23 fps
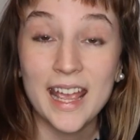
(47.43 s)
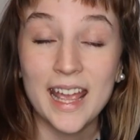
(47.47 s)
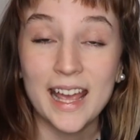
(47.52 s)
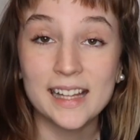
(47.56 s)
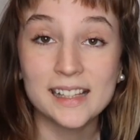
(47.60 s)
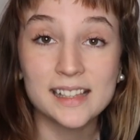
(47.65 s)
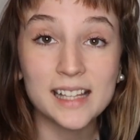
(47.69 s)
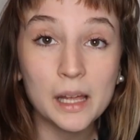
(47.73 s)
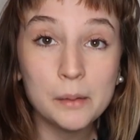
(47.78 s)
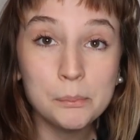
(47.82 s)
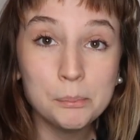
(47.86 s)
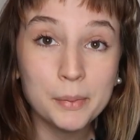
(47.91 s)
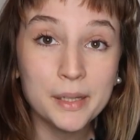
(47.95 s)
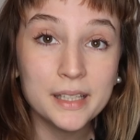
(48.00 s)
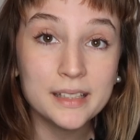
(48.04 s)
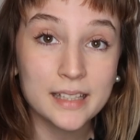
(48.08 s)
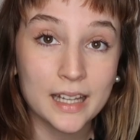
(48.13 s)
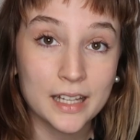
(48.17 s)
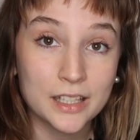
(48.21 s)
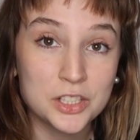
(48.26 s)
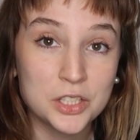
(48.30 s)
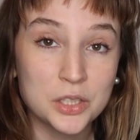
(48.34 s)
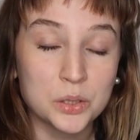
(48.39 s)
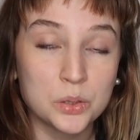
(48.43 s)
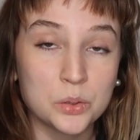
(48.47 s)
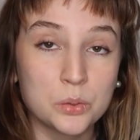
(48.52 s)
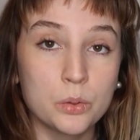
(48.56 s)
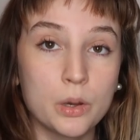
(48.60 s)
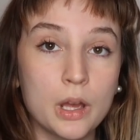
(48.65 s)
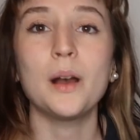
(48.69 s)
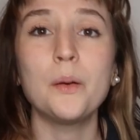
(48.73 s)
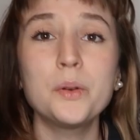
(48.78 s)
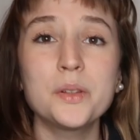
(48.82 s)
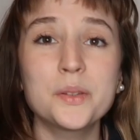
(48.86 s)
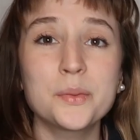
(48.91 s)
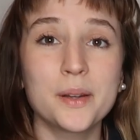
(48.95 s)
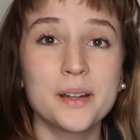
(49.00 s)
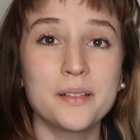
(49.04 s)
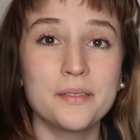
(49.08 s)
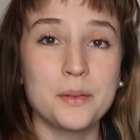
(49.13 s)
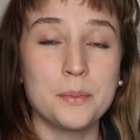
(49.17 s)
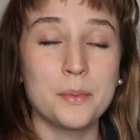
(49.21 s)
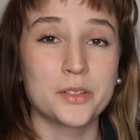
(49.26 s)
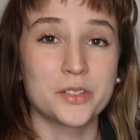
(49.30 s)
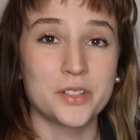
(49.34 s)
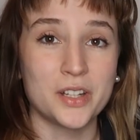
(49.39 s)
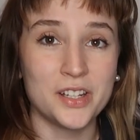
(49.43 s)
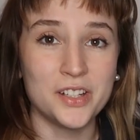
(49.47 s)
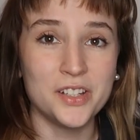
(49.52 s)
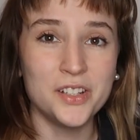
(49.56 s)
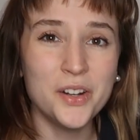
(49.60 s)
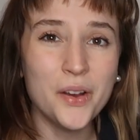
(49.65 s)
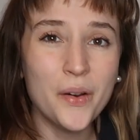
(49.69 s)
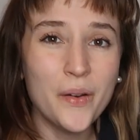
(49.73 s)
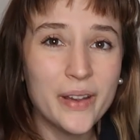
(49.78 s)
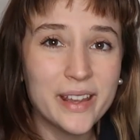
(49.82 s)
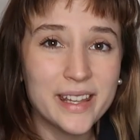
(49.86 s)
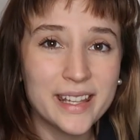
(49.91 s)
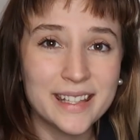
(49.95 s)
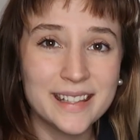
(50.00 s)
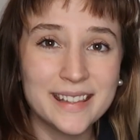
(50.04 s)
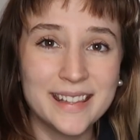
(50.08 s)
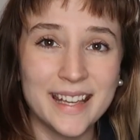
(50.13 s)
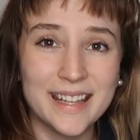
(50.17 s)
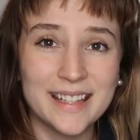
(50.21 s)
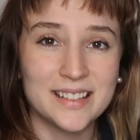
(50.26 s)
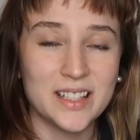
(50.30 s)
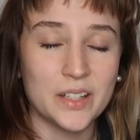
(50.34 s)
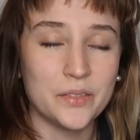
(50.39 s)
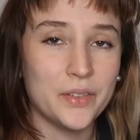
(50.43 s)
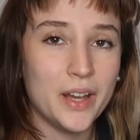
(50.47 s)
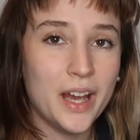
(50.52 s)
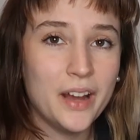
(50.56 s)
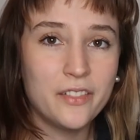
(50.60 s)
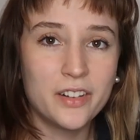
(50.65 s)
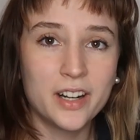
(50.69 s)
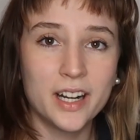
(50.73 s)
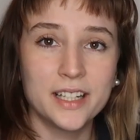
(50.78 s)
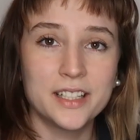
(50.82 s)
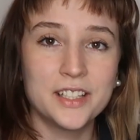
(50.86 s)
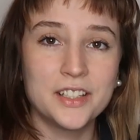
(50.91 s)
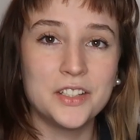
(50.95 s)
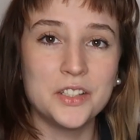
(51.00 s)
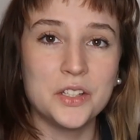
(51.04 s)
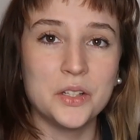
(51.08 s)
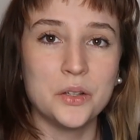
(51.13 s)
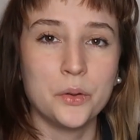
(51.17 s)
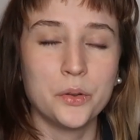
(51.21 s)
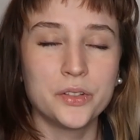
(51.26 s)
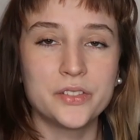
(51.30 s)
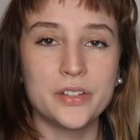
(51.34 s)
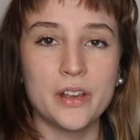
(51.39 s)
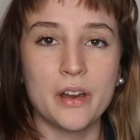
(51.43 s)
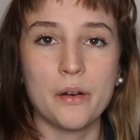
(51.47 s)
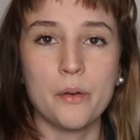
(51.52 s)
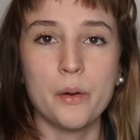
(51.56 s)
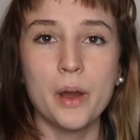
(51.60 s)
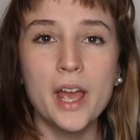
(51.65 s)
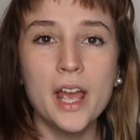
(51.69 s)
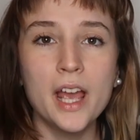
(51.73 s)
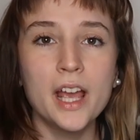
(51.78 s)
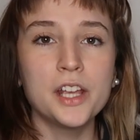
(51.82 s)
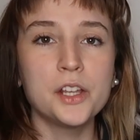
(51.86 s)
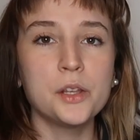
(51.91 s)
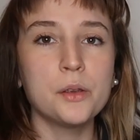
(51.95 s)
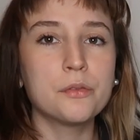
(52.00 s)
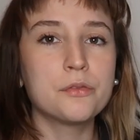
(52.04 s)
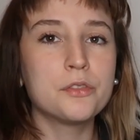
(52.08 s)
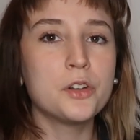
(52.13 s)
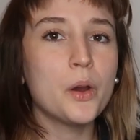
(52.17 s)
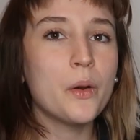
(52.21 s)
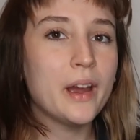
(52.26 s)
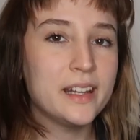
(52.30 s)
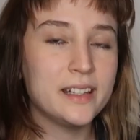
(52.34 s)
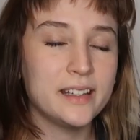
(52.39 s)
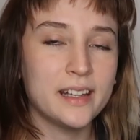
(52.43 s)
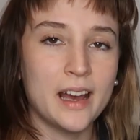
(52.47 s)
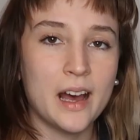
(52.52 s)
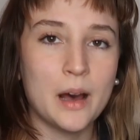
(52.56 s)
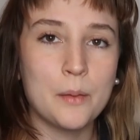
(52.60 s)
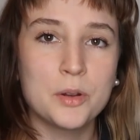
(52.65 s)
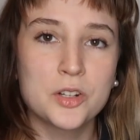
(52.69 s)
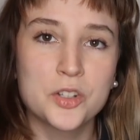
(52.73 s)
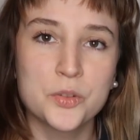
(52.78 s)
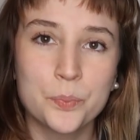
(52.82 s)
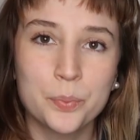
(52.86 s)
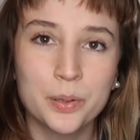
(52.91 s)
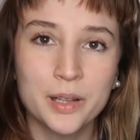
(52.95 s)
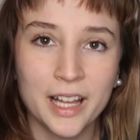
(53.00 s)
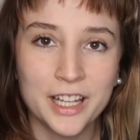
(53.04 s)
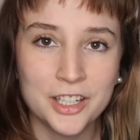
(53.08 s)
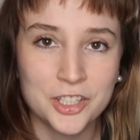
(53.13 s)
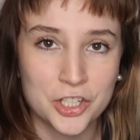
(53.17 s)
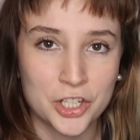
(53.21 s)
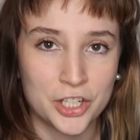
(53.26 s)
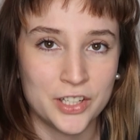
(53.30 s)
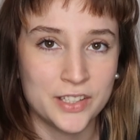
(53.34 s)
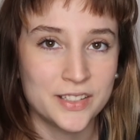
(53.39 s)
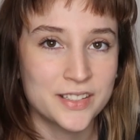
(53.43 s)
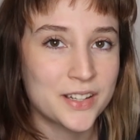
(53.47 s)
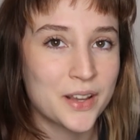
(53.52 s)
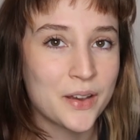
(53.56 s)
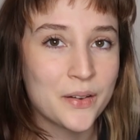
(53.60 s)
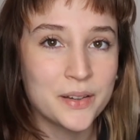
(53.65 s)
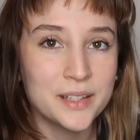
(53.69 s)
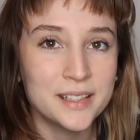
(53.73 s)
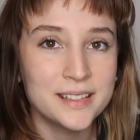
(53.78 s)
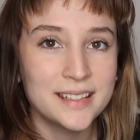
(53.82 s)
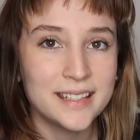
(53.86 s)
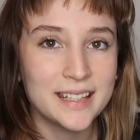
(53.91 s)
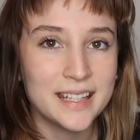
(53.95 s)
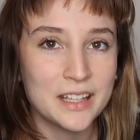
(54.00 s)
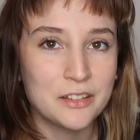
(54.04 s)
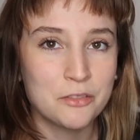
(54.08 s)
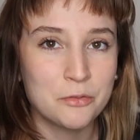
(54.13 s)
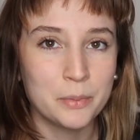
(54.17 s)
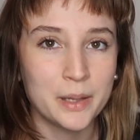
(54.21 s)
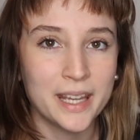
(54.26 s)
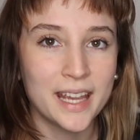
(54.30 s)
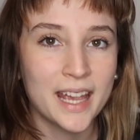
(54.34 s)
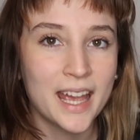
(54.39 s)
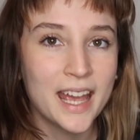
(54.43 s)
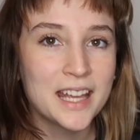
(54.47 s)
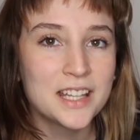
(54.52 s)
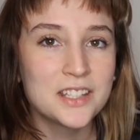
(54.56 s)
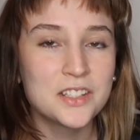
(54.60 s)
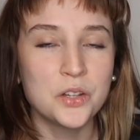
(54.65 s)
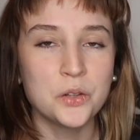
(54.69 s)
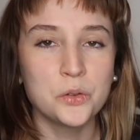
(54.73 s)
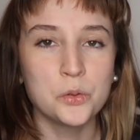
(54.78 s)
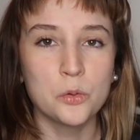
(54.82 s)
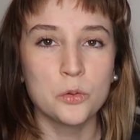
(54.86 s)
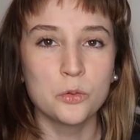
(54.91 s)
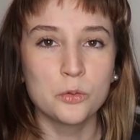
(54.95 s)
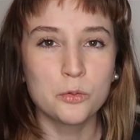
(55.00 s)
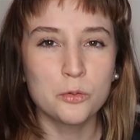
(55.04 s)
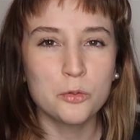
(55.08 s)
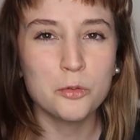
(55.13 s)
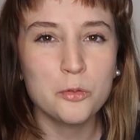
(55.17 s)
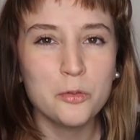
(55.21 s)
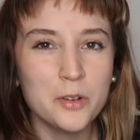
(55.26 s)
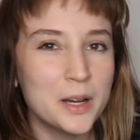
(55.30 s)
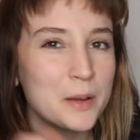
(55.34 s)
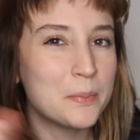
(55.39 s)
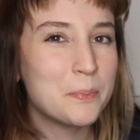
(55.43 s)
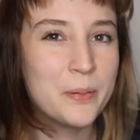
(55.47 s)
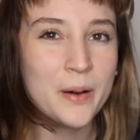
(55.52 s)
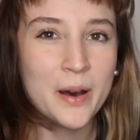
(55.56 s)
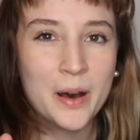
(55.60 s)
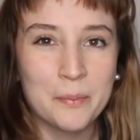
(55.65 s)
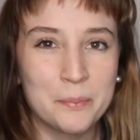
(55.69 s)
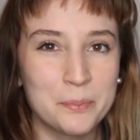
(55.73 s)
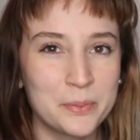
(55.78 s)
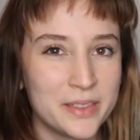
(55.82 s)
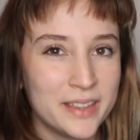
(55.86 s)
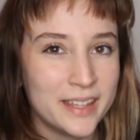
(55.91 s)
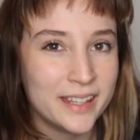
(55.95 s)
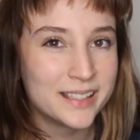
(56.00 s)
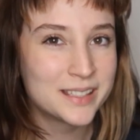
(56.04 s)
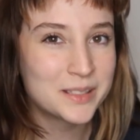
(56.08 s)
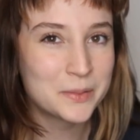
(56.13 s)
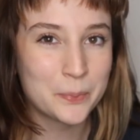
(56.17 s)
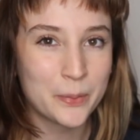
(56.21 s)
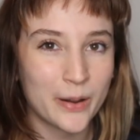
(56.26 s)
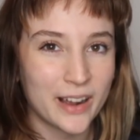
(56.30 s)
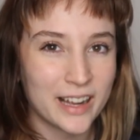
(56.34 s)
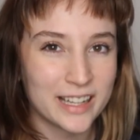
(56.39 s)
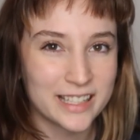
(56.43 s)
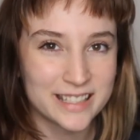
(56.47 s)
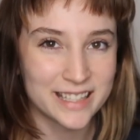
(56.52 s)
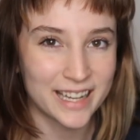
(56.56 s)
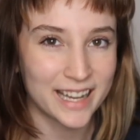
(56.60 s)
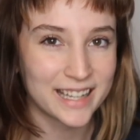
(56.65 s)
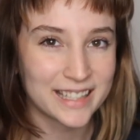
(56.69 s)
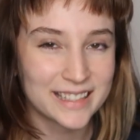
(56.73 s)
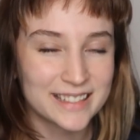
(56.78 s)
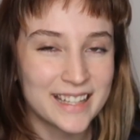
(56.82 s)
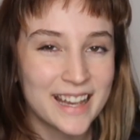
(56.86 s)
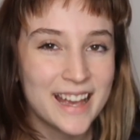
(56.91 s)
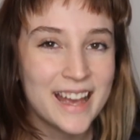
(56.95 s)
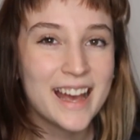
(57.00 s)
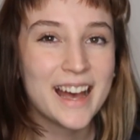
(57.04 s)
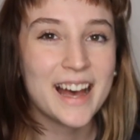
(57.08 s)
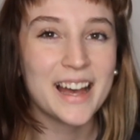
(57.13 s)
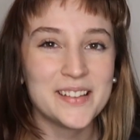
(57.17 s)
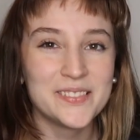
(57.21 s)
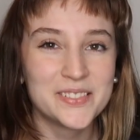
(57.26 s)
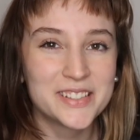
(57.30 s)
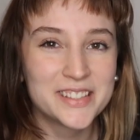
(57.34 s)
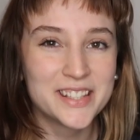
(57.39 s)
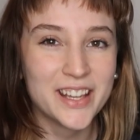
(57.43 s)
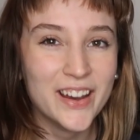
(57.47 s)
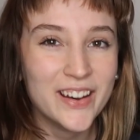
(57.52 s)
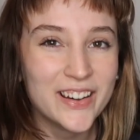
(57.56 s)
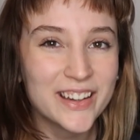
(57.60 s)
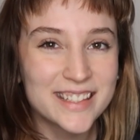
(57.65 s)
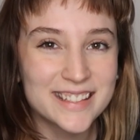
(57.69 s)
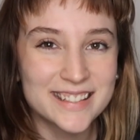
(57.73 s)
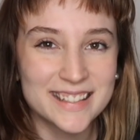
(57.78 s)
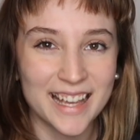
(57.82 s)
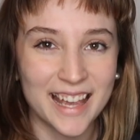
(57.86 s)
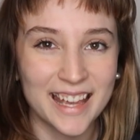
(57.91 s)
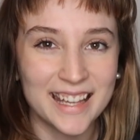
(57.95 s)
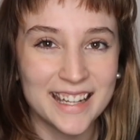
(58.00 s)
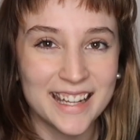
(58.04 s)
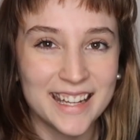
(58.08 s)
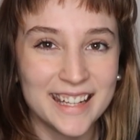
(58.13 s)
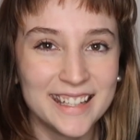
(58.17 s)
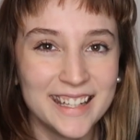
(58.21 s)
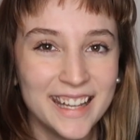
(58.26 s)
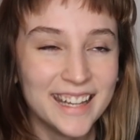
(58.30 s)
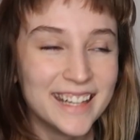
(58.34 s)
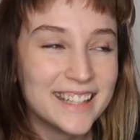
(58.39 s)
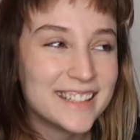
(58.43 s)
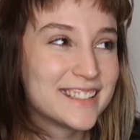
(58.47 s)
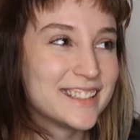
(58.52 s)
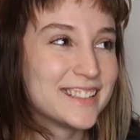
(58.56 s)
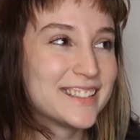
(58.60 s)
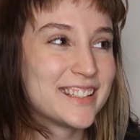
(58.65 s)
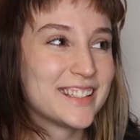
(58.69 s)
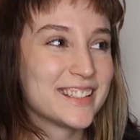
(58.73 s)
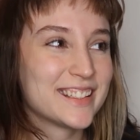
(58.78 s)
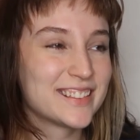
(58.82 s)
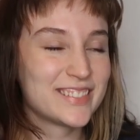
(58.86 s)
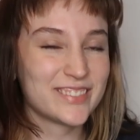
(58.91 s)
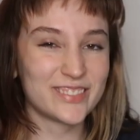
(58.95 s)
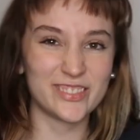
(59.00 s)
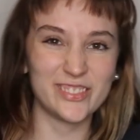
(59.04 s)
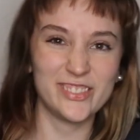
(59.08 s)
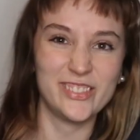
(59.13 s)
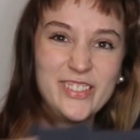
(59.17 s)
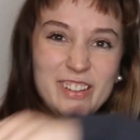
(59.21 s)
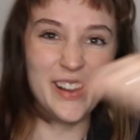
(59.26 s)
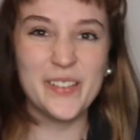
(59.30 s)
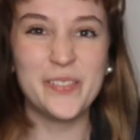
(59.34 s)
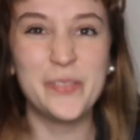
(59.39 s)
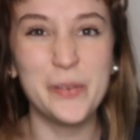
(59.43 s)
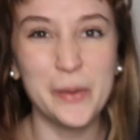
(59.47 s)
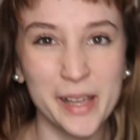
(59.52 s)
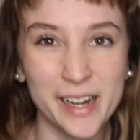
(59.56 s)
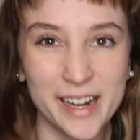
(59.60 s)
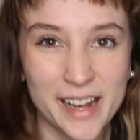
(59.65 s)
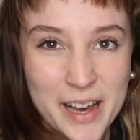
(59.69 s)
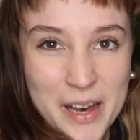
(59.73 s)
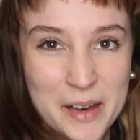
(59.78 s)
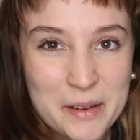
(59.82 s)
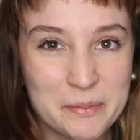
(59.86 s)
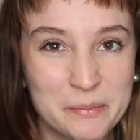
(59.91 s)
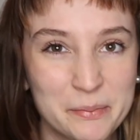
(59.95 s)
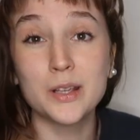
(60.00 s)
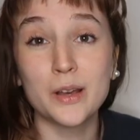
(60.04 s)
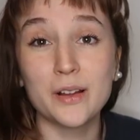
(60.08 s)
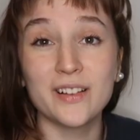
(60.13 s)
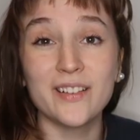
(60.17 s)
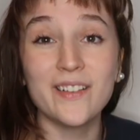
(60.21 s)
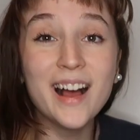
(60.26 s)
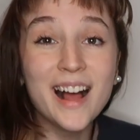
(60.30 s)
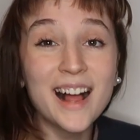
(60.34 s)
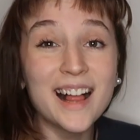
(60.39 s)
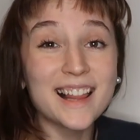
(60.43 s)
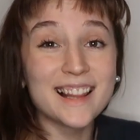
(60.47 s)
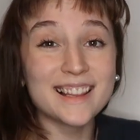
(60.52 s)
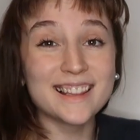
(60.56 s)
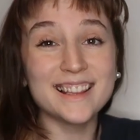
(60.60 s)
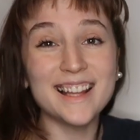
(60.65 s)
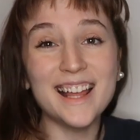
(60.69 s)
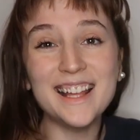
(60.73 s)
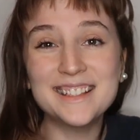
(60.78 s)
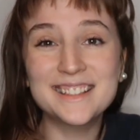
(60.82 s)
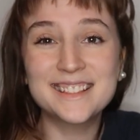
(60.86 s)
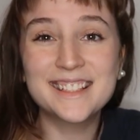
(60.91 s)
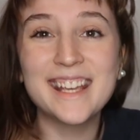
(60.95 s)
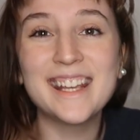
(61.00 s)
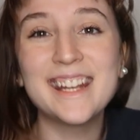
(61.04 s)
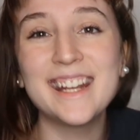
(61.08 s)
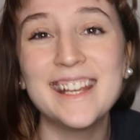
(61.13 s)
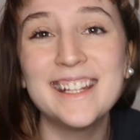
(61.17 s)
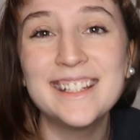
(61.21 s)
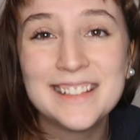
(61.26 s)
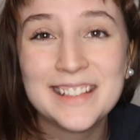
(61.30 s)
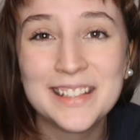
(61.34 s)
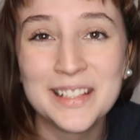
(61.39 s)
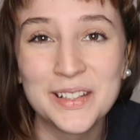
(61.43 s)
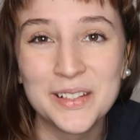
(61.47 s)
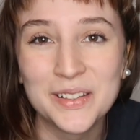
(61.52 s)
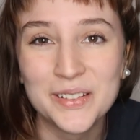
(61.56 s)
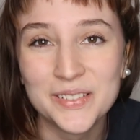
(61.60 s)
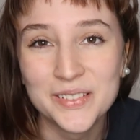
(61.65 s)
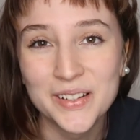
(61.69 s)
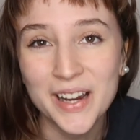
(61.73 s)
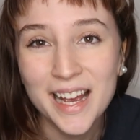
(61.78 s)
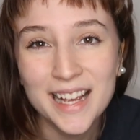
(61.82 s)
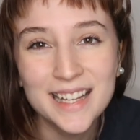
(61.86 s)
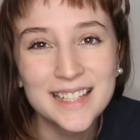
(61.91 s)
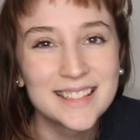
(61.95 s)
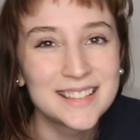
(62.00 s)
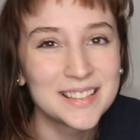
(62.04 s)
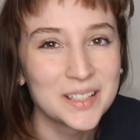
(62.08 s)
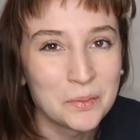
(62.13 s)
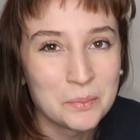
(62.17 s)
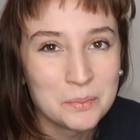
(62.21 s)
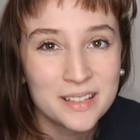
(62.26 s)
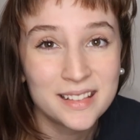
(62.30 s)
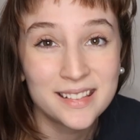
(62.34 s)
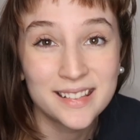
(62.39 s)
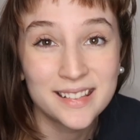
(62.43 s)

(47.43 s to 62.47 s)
And let me tell you, that was one of the most annoying things I've ever had to do, so you have no idea how much pleasure it's going to give me to rip up this project. I'm so excited to just rip it up. So let's get into some